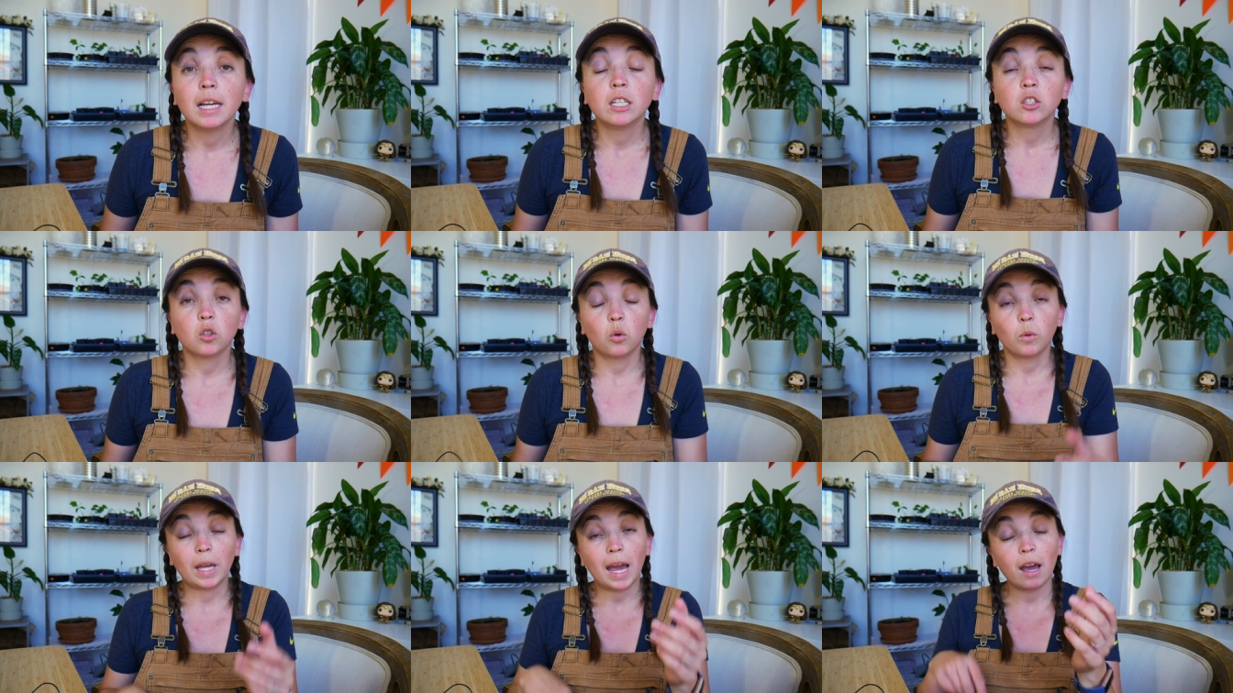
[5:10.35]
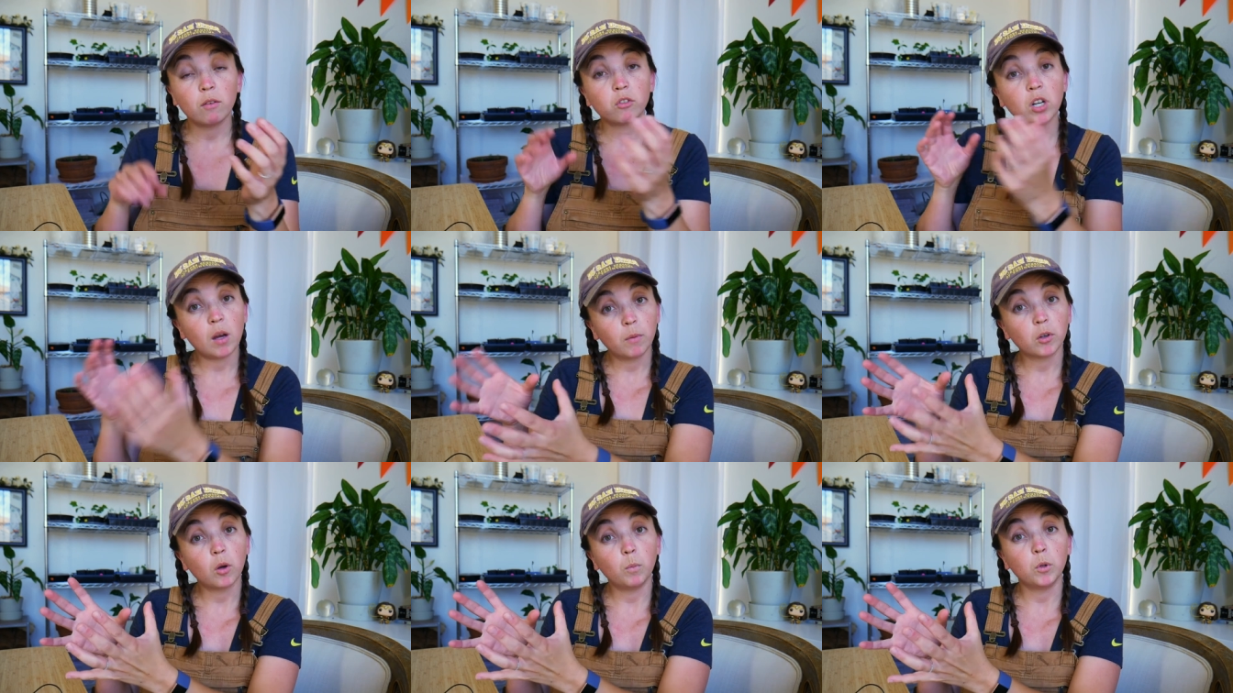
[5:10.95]
So when we have
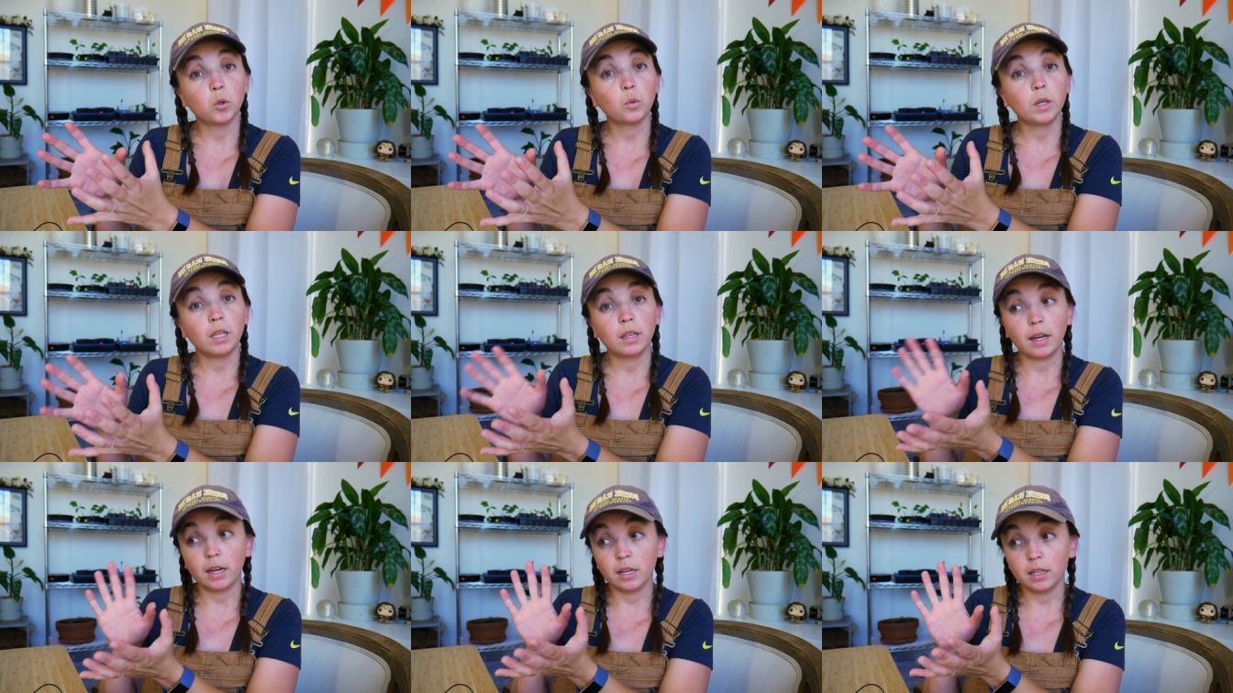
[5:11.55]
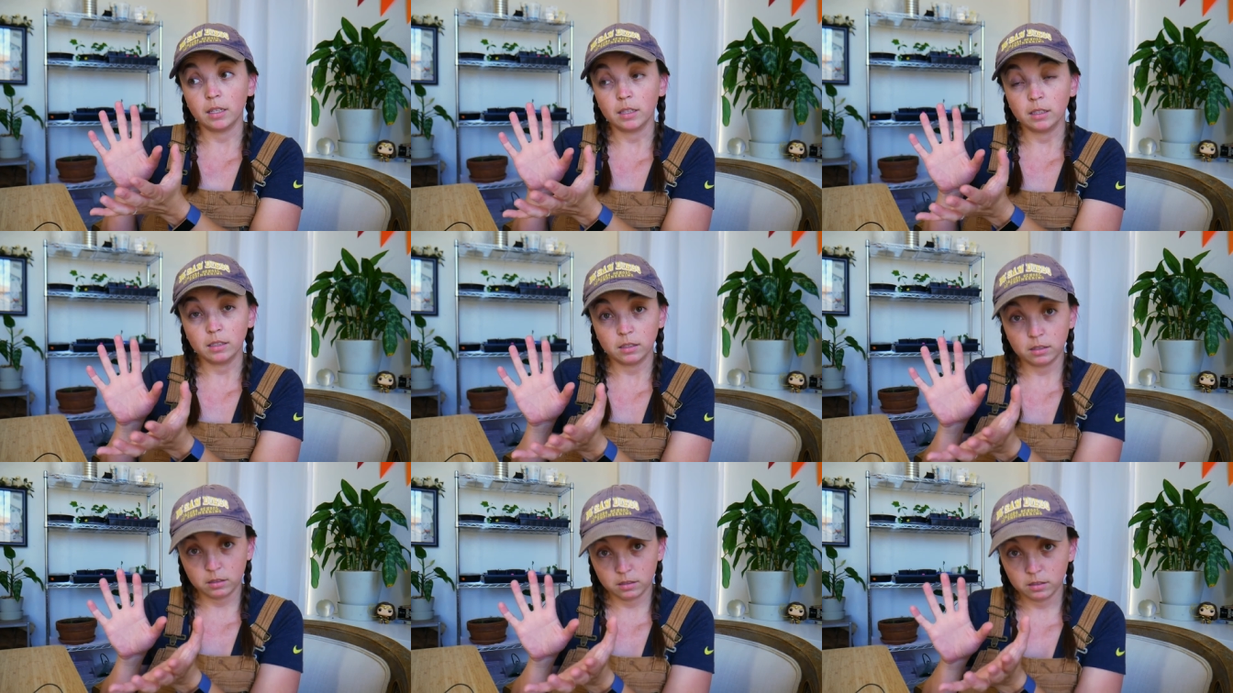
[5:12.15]
tropical milkweed that
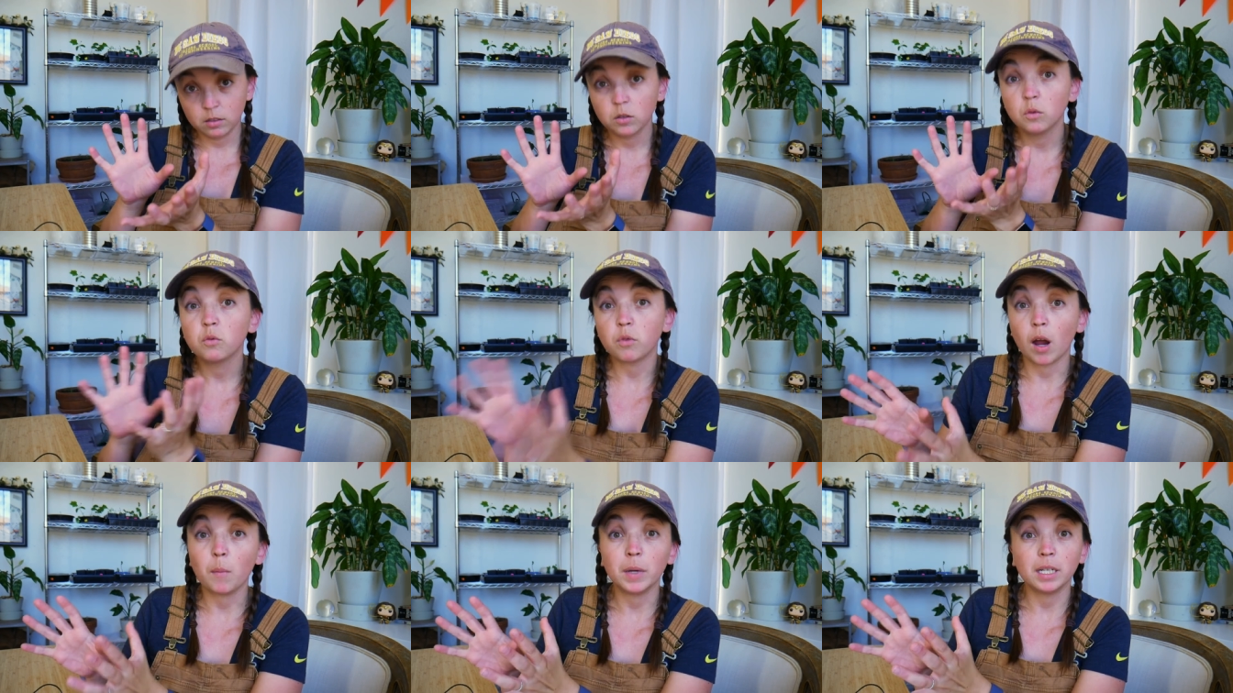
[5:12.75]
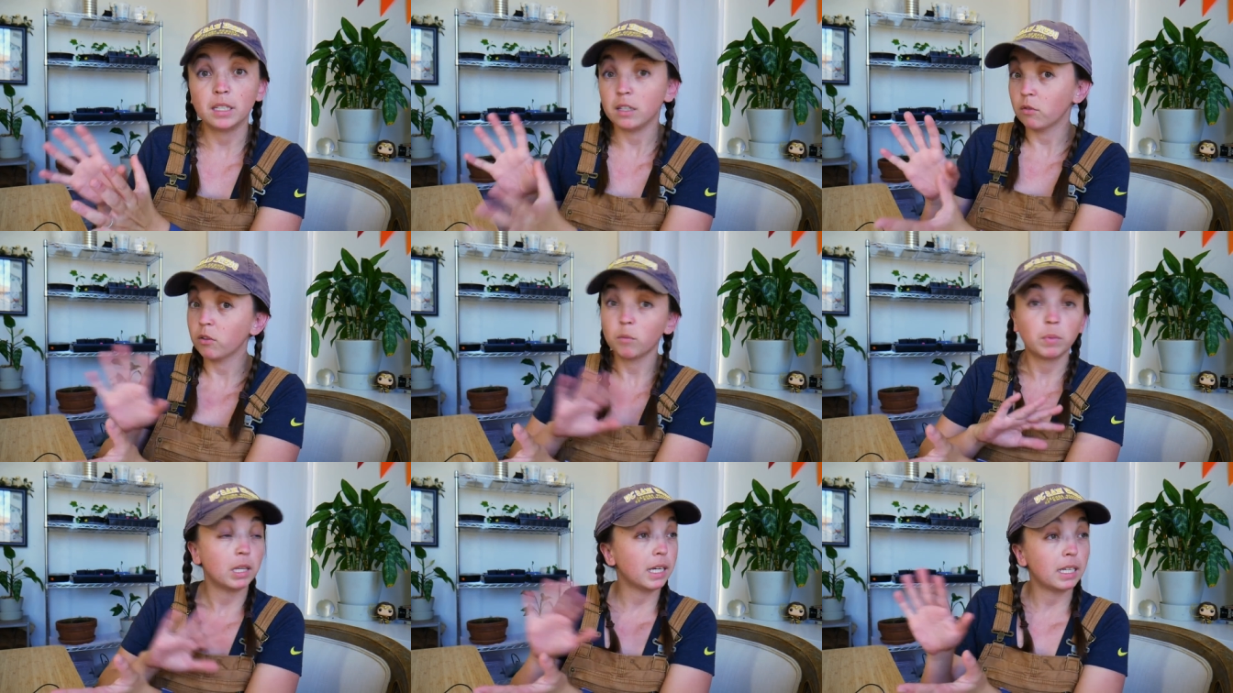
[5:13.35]
is from a
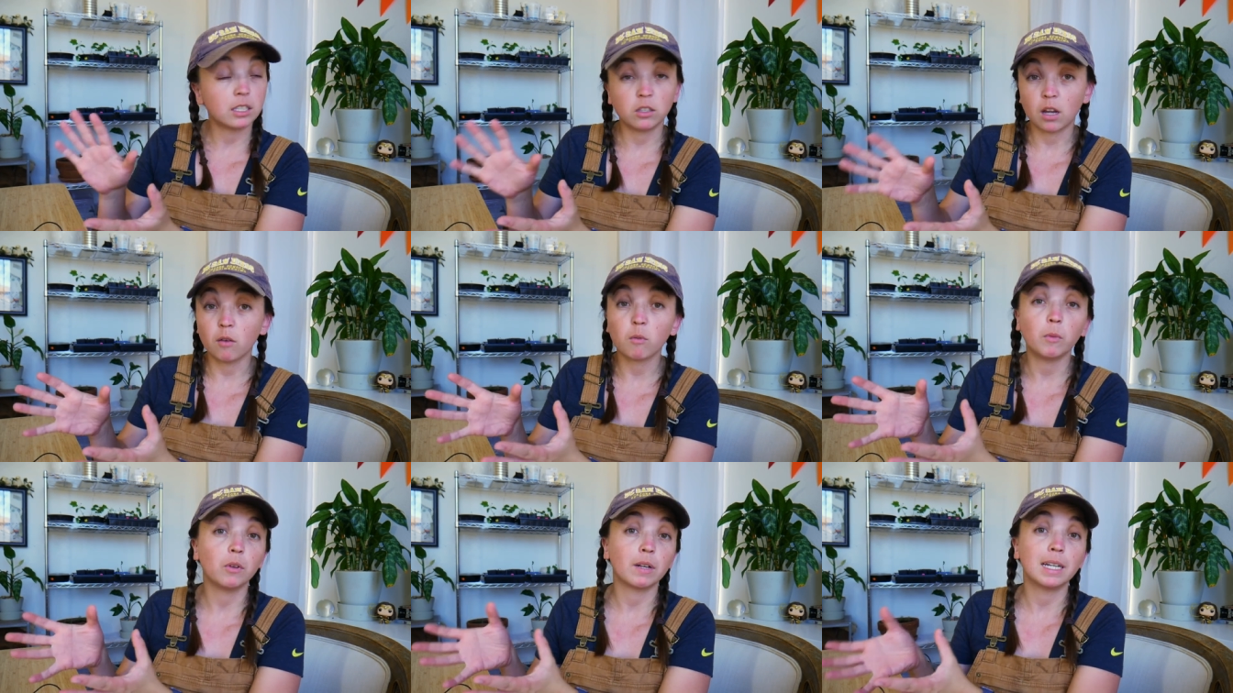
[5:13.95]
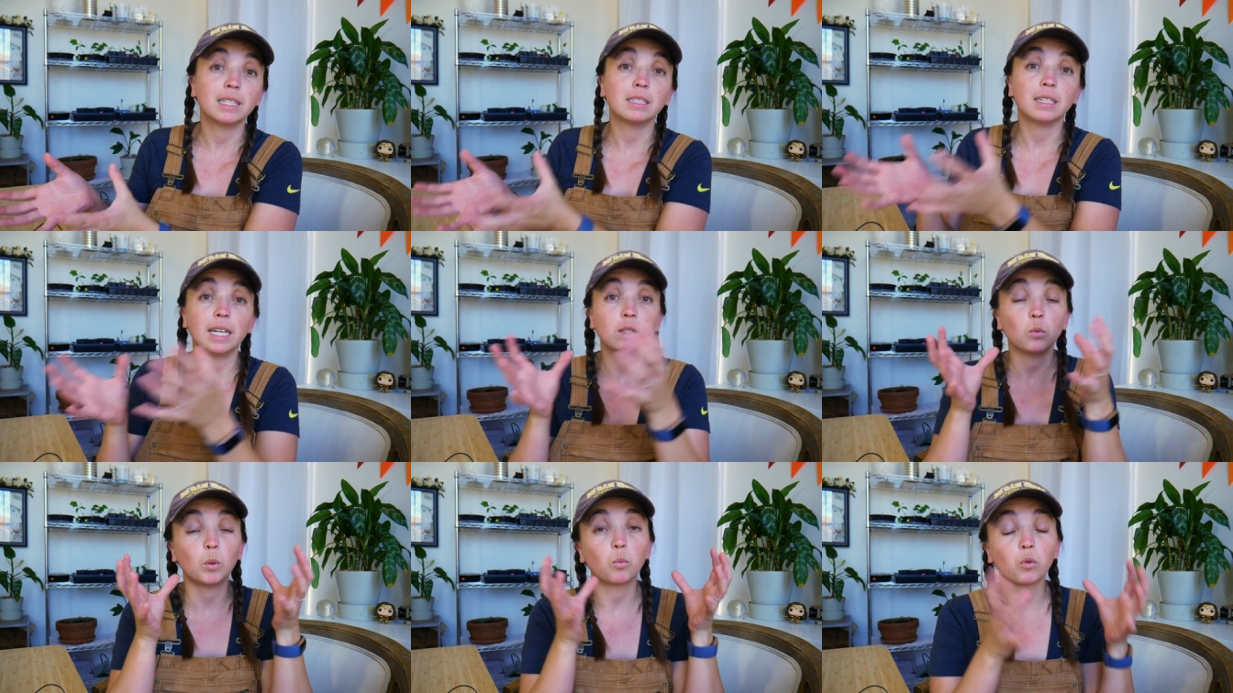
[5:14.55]
different place, not from the United
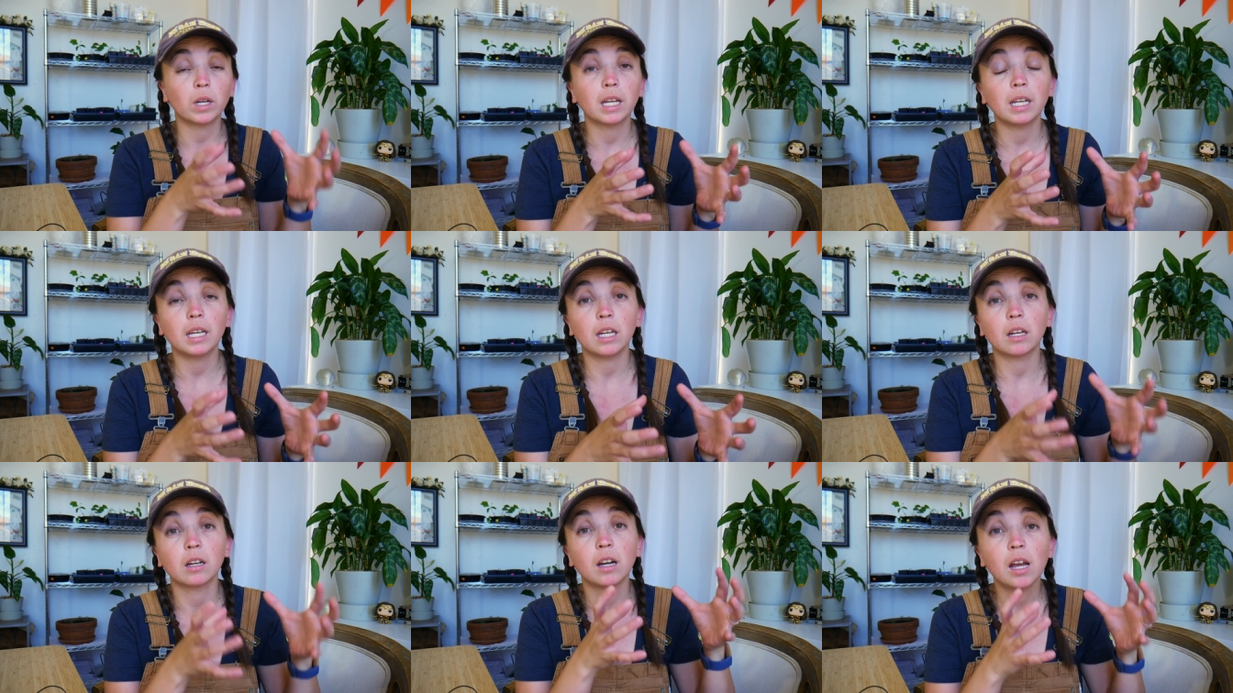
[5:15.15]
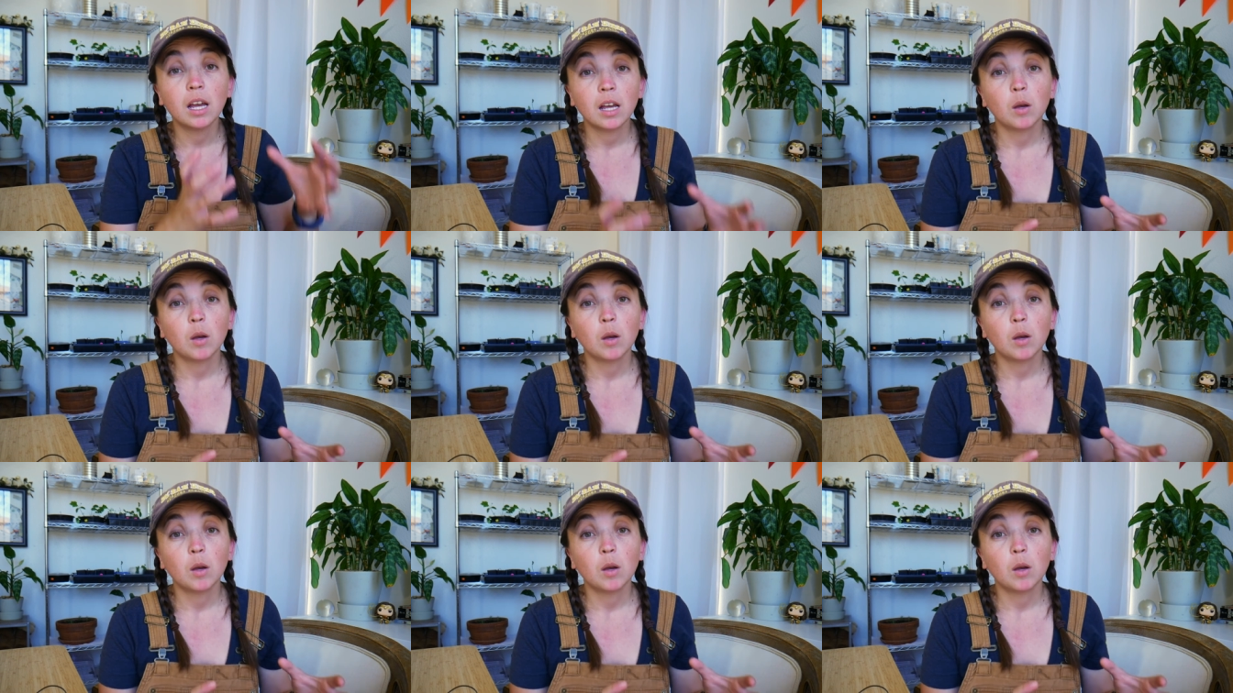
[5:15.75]
States, we bring it here,